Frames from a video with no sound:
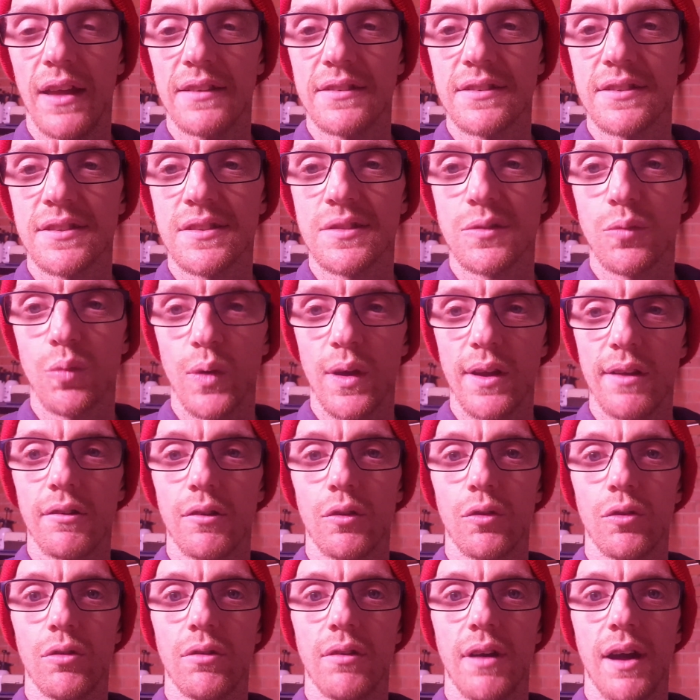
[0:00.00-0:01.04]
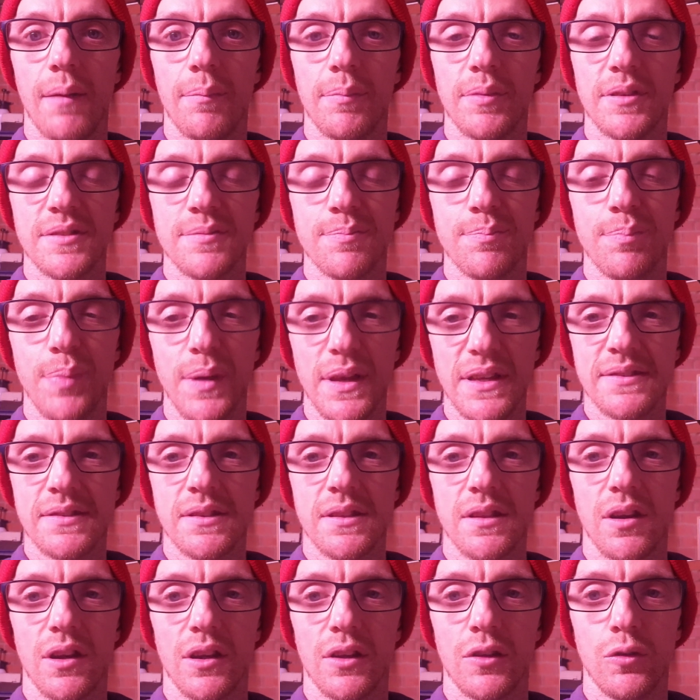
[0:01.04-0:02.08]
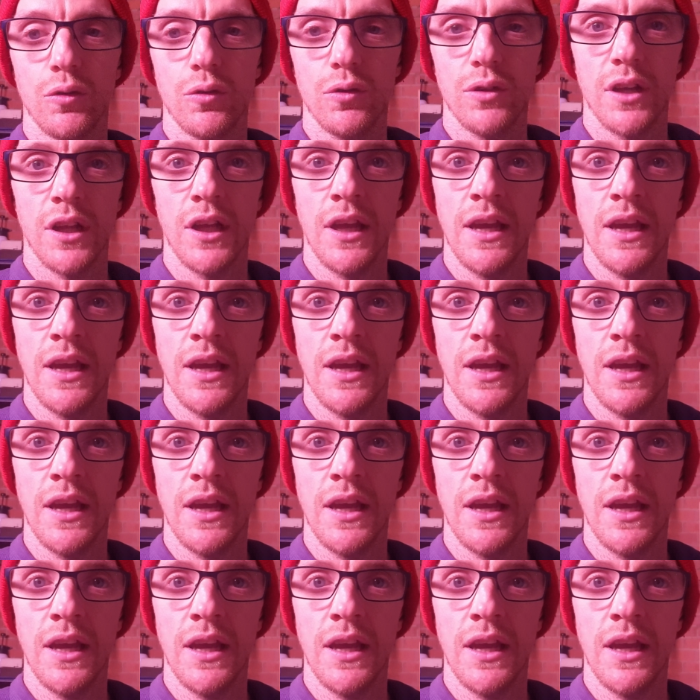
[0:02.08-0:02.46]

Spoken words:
and square it all up as best that I could.